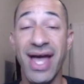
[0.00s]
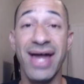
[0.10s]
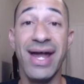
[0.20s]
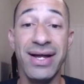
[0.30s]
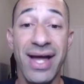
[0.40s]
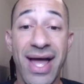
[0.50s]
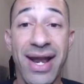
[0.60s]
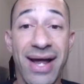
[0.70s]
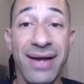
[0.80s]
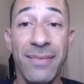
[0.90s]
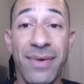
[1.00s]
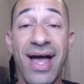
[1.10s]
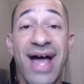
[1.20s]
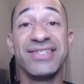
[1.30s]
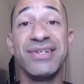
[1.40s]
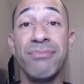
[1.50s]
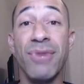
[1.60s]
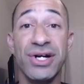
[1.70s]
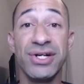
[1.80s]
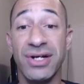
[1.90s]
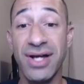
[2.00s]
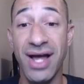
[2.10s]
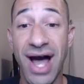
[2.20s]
And I as a marketer,